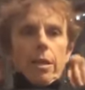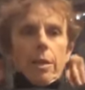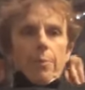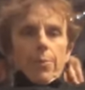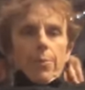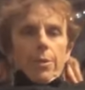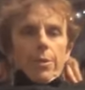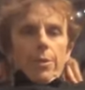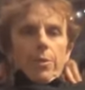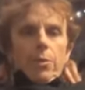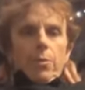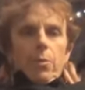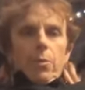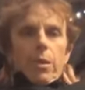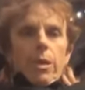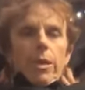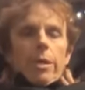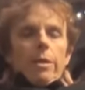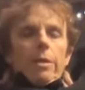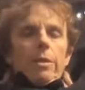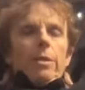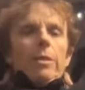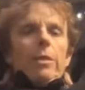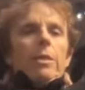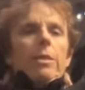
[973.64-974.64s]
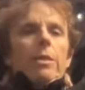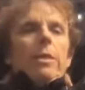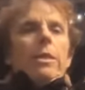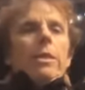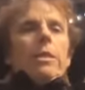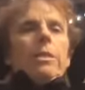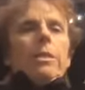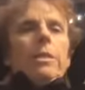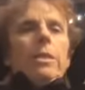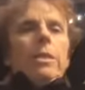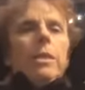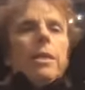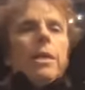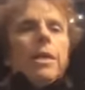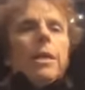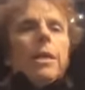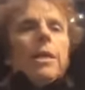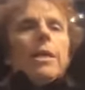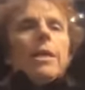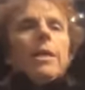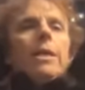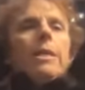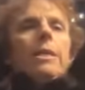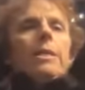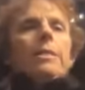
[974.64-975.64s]
up this way and then
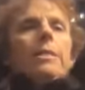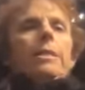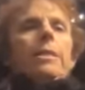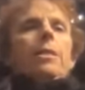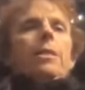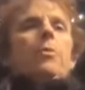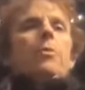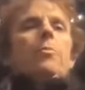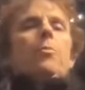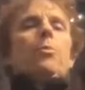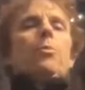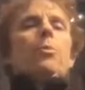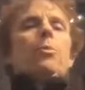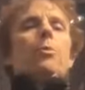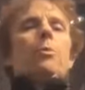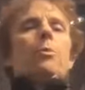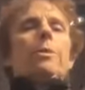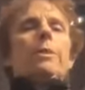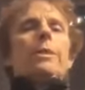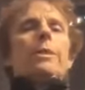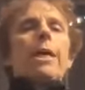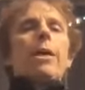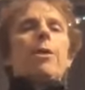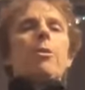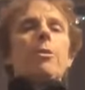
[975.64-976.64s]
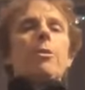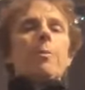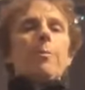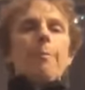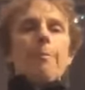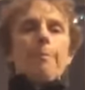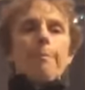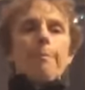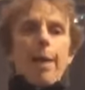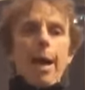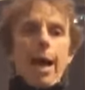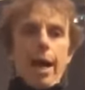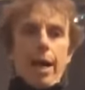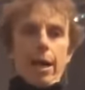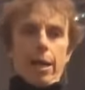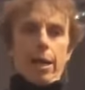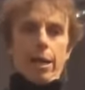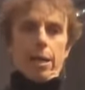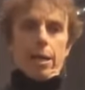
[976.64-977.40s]
exhale, pull down and back.